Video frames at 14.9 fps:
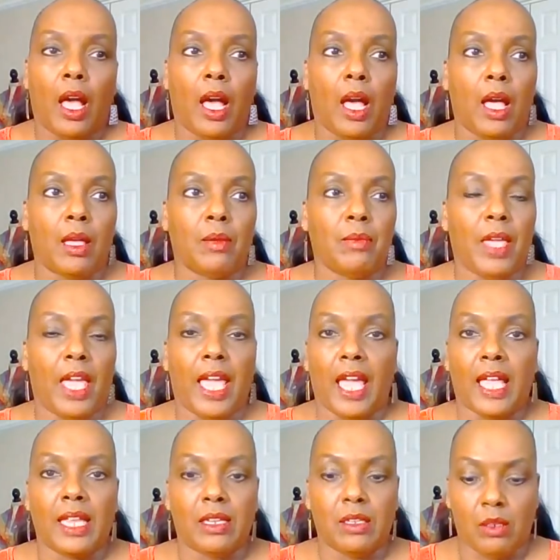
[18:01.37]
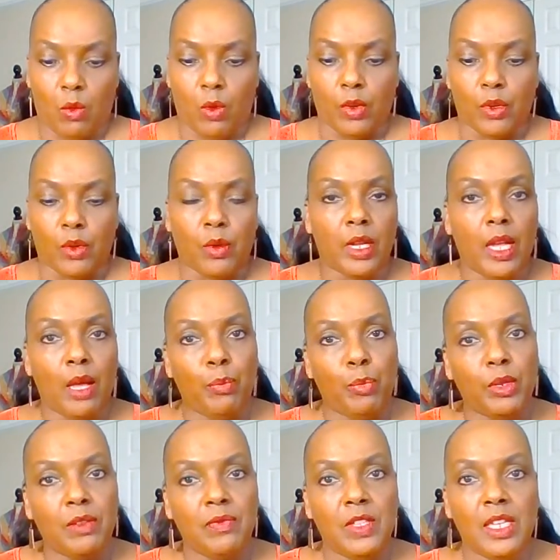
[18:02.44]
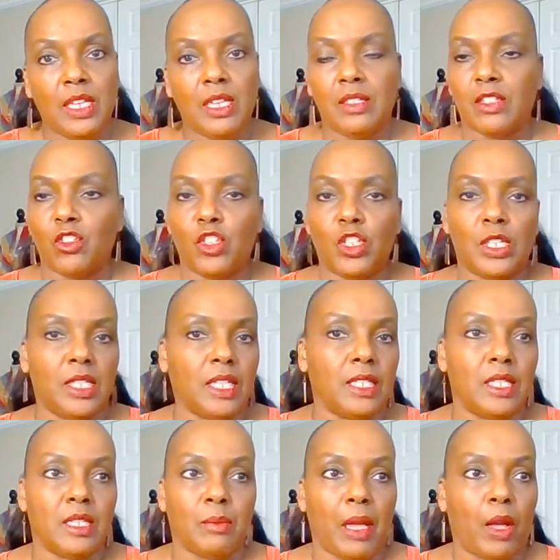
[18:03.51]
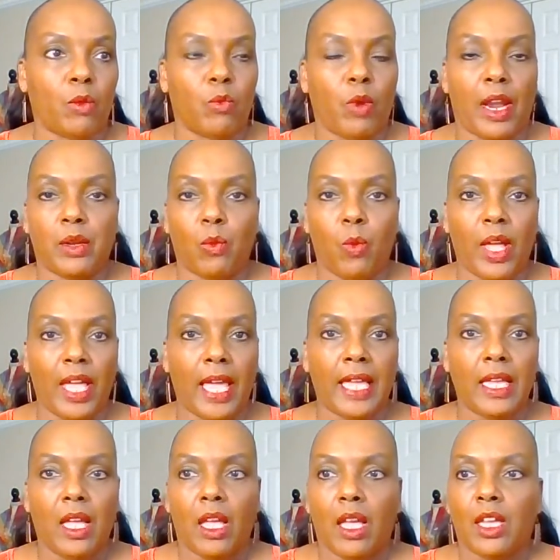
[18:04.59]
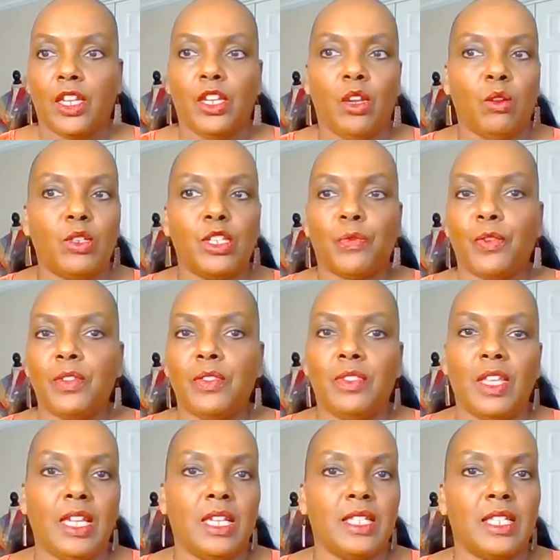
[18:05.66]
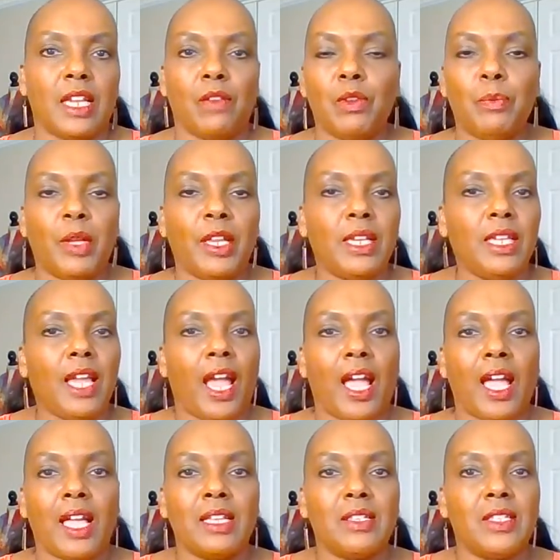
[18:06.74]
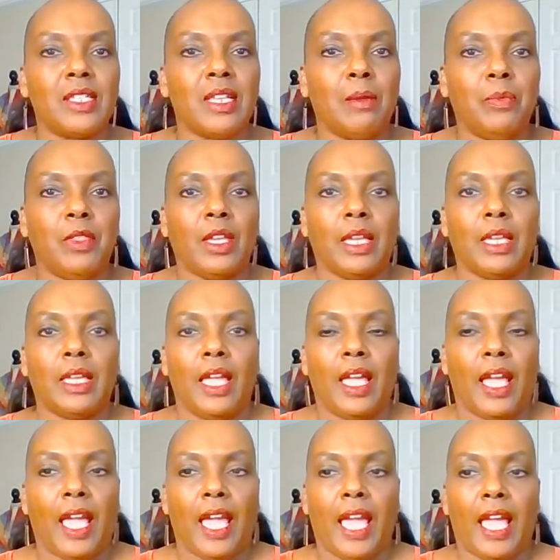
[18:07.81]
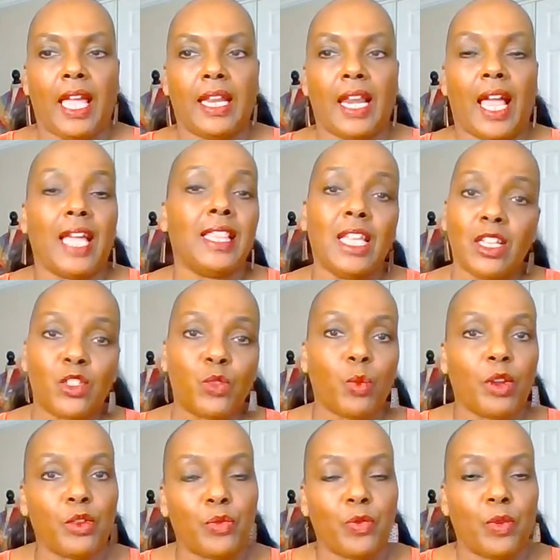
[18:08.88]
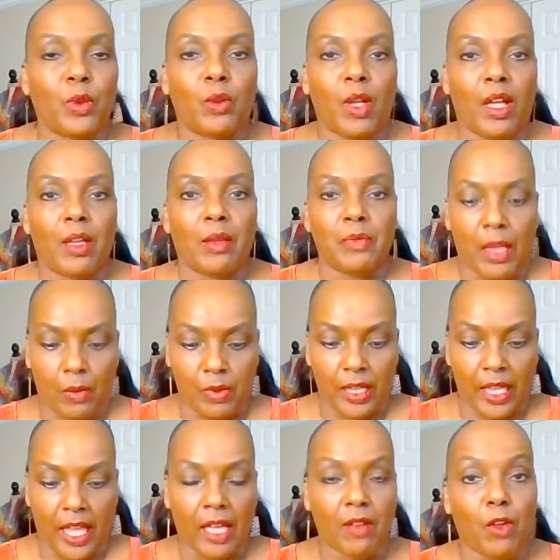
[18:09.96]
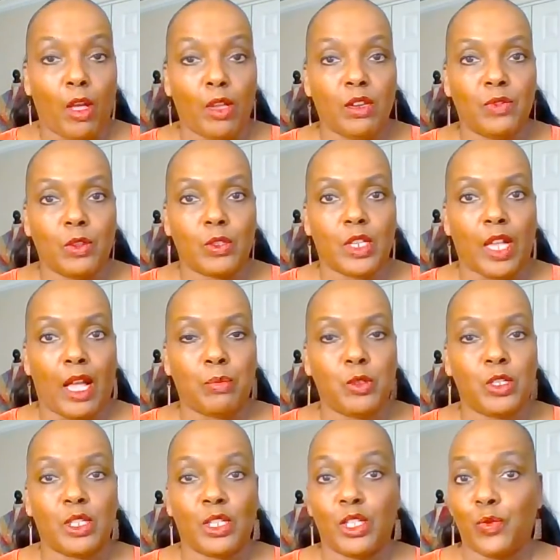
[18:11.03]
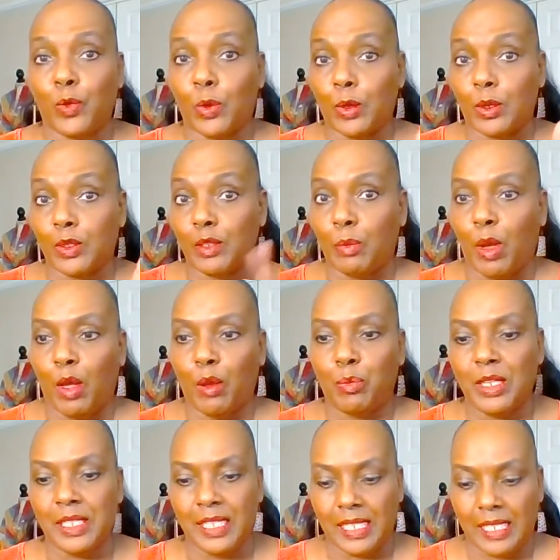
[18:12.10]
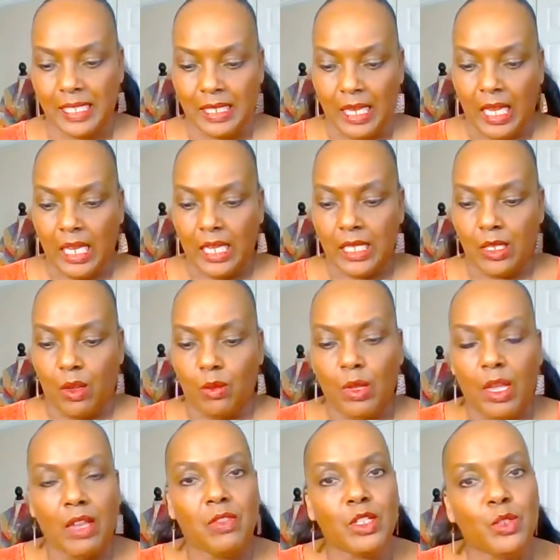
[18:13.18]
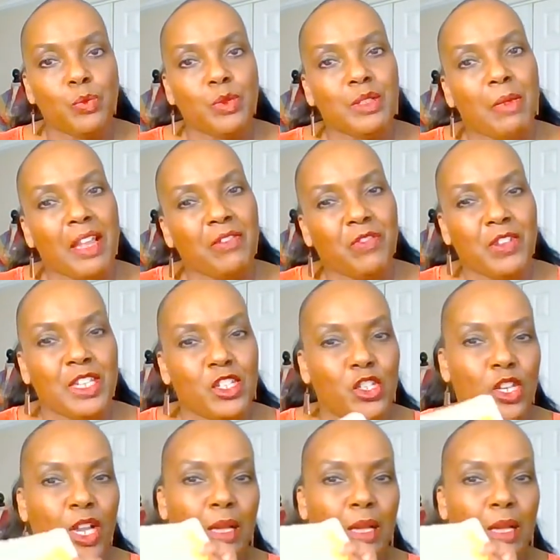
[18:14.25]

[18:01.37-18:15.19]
and order a couple of these, and she sends them out right away. You know, different things. Everybody has something, and I think it's wonderful that we have all of those options for small business. So this was my finished